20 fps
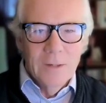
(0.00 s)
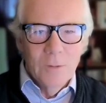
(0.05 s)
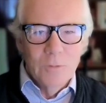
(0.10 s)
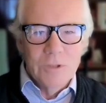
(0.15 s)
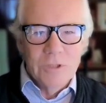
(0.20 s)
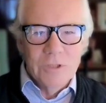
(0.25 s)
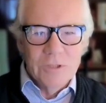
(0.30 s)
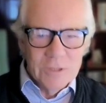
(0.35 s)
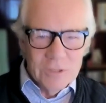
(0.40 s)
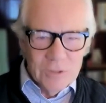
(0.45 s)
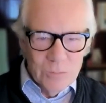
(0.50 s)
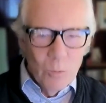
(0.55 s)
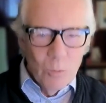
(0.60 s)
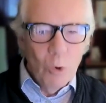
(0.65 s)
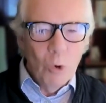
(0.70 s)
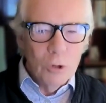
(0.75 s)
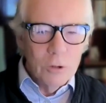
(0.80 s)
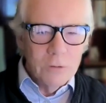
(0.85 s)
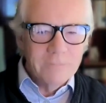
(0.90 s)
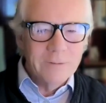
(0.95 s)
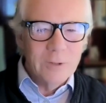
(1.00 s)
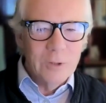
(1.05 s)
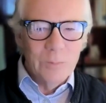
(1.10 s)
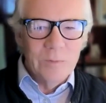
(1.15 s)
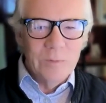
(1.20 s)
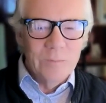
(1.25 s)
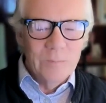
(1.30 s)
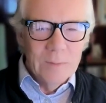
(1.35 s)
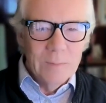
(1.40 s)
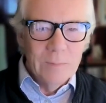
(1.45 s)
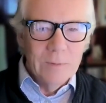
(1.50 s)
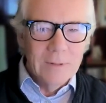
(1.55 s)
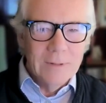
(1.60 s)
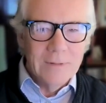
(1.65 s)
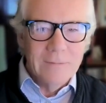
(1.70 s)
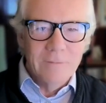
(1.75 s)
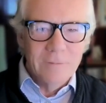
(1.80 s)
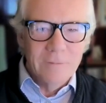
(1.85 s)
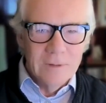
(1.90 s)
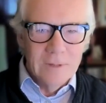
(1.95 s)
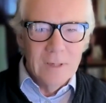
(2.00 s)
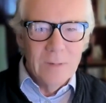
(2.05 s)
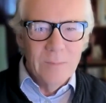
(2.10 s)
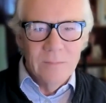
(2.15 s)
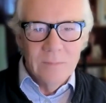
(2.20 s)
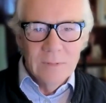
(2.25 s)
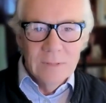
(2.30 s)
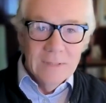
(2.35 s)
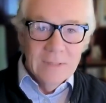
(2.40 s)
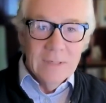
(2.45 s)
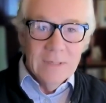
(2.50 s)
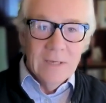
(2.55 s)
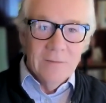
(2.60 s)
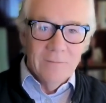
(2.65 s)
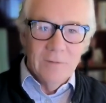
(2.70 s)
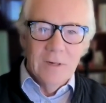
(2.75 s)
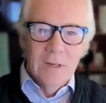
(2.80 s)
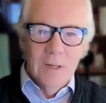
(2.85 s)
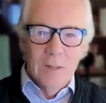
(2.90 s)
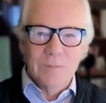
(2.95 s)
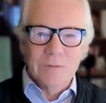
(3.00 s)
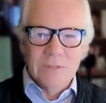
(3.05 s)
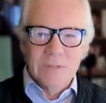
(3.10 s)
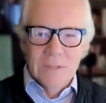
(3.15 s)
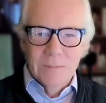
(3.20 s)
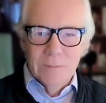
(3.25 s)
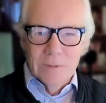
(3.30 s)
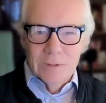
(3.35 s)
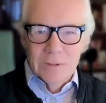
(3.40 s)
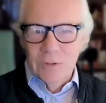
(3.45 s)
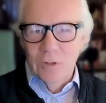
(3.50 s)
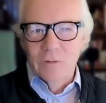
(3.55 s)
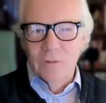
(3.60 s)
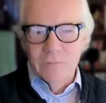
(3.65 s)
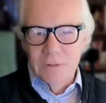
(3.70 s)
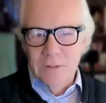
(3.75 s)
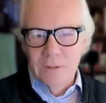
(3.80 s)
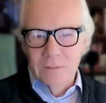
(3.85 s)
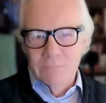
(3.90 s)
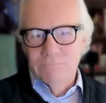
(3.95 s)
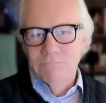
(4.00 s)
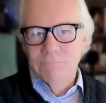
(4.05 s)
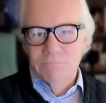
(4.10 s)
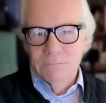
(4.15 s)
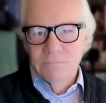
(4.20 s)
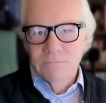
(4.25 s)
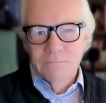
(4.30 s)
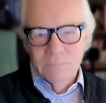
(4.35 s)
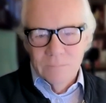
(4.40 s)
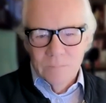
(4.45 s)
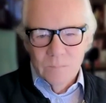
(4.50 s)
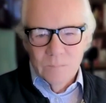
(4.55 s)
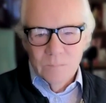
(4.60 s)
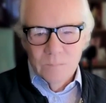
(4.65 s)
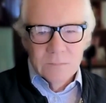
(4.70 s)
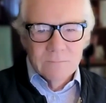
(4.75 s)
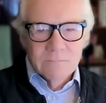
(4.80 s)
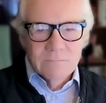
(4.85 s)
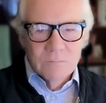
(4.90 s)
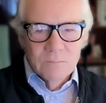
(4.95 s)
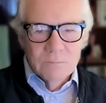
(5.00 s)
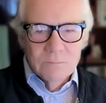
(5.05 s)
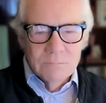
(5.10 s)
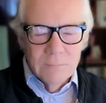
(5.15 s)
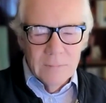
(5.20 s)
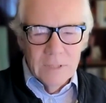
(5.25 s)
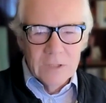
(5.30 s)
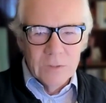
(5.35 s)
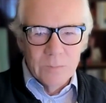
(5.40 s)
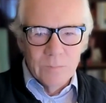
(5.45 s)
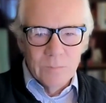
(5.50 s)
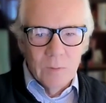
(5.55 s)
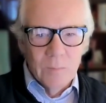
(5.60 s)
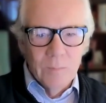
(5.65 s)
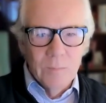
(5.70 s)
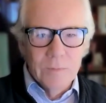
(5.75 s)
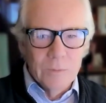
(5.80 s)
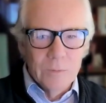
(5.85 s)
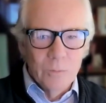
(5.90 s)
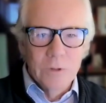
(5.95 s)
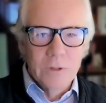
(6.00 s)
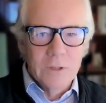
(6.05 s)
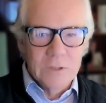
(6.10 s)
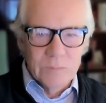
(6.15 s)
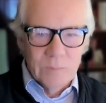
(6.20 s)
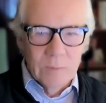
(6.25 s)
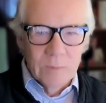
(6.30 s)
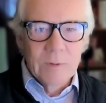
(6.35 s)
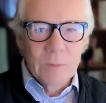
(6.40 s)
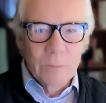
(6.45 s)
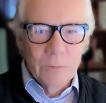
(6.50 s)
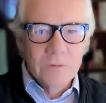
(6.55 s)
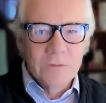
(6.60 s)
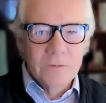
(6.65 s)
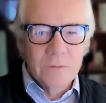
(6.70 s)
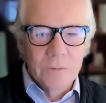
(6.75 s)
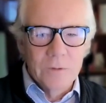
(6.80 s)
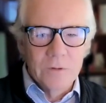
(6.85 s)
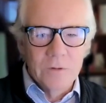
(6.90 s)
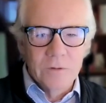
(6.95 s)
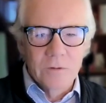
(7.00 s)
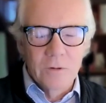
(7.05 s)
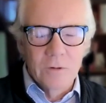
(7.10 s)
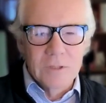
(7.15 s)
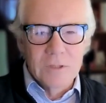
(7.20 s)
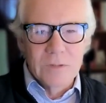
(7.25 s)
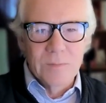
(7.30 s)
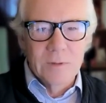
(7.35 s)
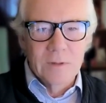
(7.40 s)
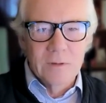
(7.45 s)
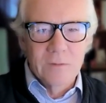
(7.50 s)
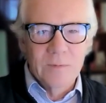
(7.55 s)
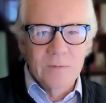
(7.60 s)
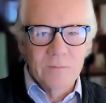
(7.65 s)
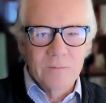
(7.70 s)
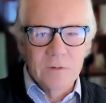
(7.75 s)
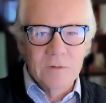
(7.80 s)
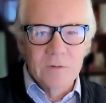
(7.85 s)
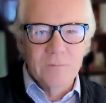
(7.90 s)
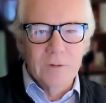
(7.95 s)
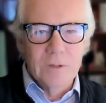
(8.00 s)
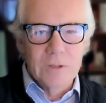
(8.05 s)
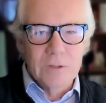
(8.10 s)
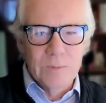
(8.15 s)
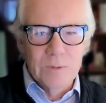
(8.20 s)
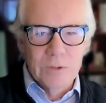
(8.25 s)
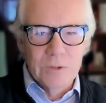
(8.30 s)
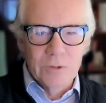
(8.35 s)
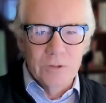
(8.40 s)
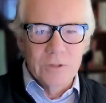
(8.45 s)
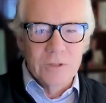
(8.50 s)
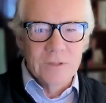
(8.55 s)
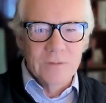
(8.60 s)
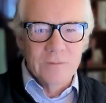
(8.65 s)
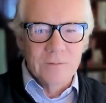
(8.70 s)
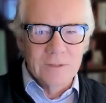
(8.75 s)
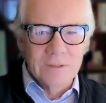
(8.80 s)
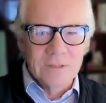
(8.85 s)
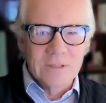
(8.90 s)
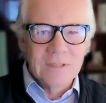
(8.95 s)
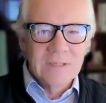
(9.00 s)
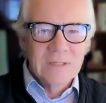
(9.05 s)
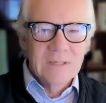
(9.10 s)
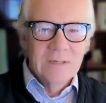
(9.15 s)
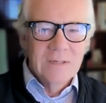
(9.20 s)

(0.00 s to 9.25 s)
which is a small group of people. And for them, if it helps them in solving a major problem at work, it's probably worth $200 a month. But for the vast majority of us,